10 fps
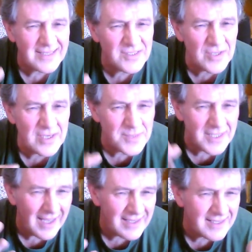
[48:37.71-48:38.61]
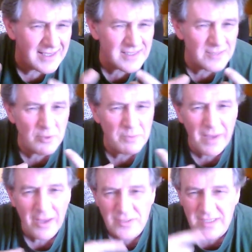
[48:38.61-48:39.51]
dreams and ideas, and we
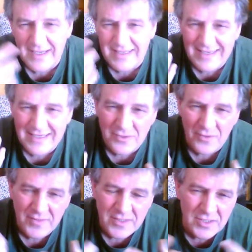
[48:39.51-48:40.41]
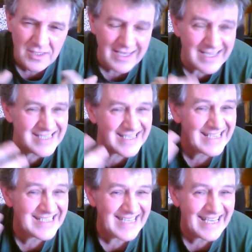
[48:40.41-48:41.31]
bounce ideas off each other, and it's an
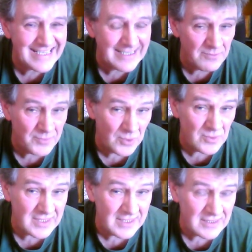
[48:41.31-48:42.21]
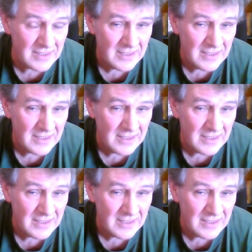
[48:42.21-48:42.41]
exciting process